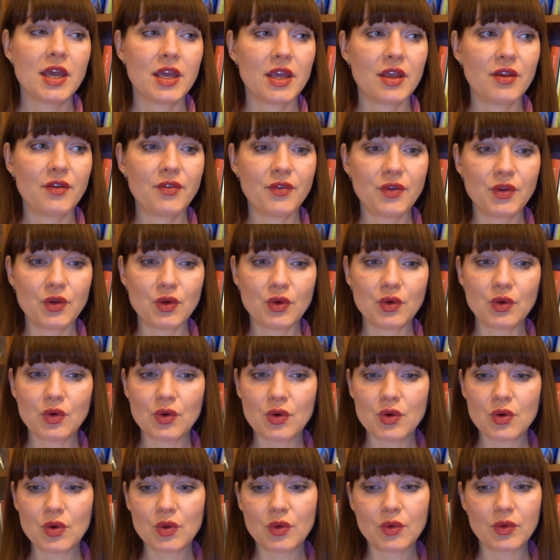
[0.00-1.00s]
if
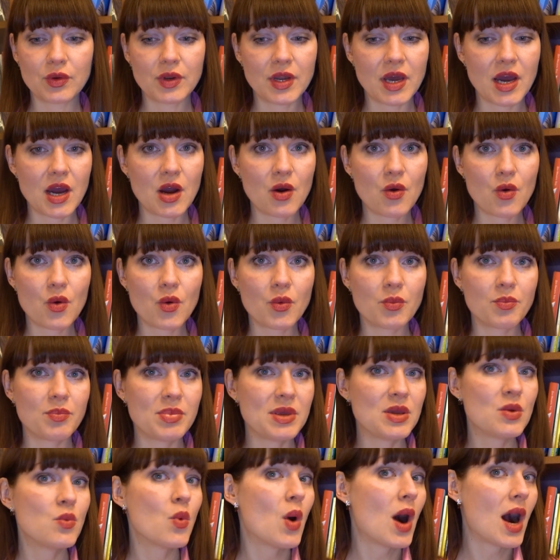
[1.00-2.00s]
you now
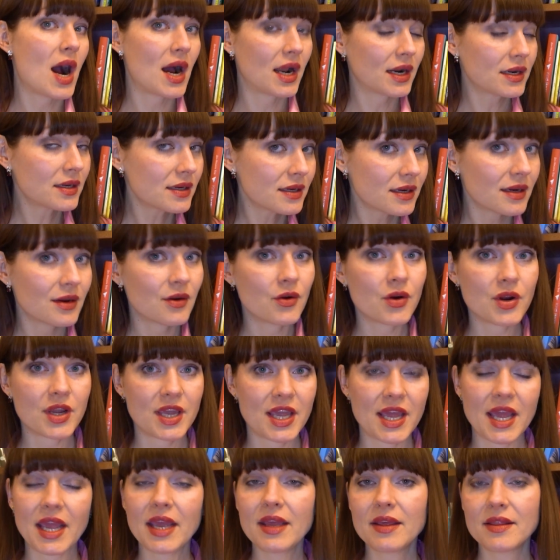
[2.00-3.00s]
B1,
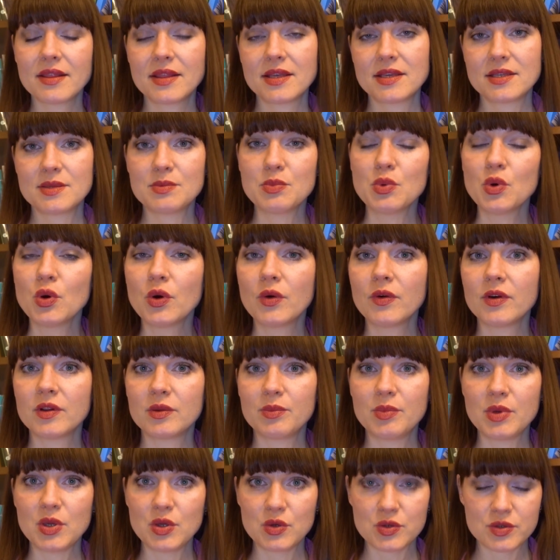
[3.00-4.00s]
okay, this book will
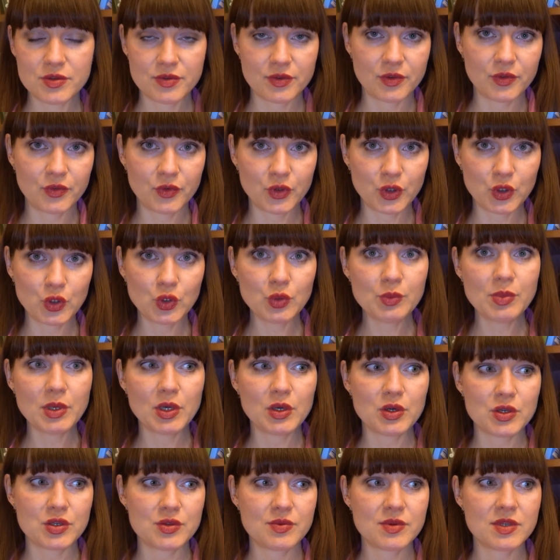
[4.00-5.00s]
be useful for you,
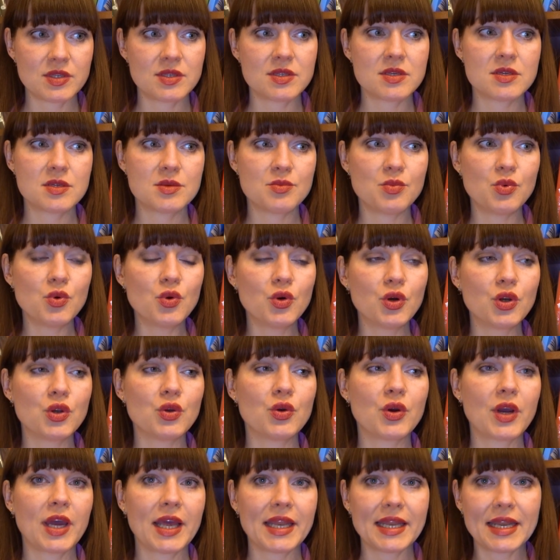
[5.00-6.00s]
because with this book
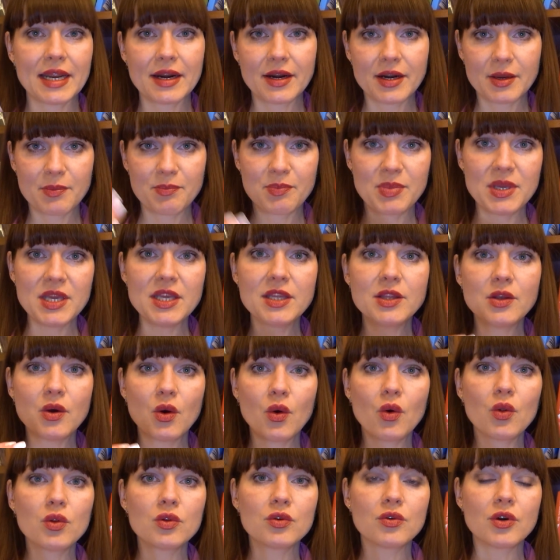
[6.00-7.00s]
you can repeat
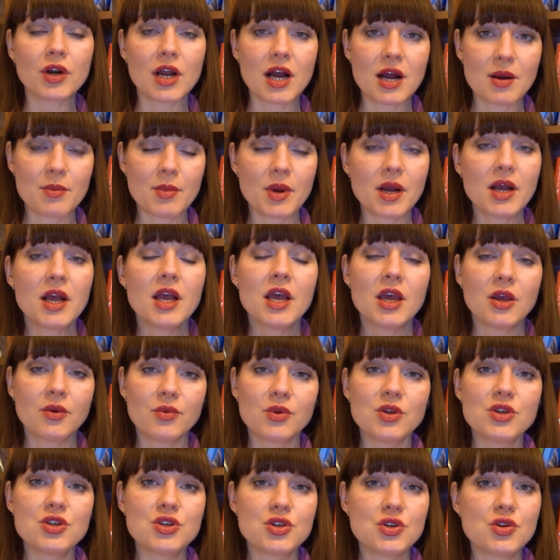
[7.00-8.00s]
all grammar
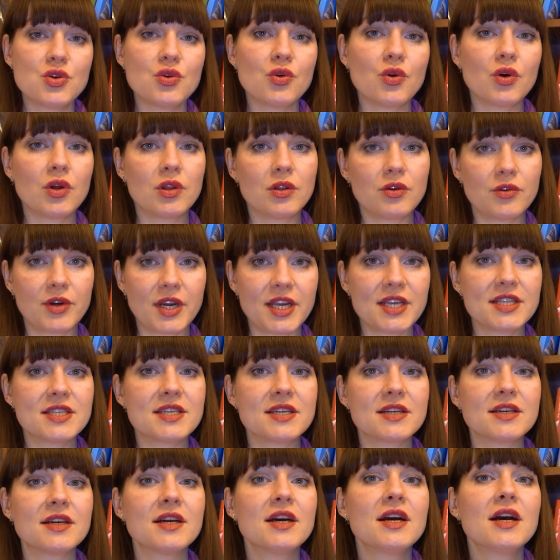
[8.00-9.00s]
which you
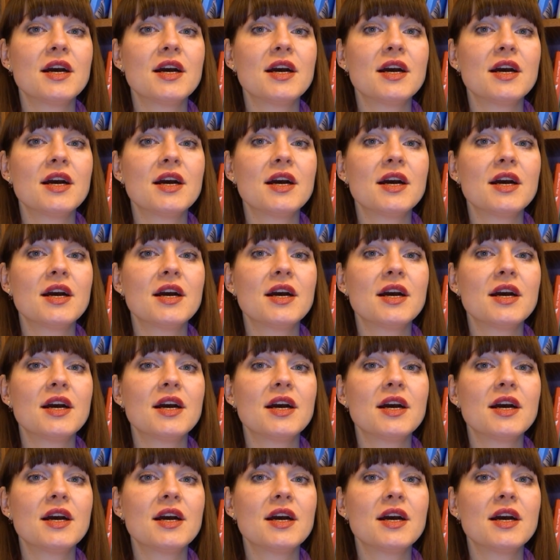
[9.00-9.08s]
already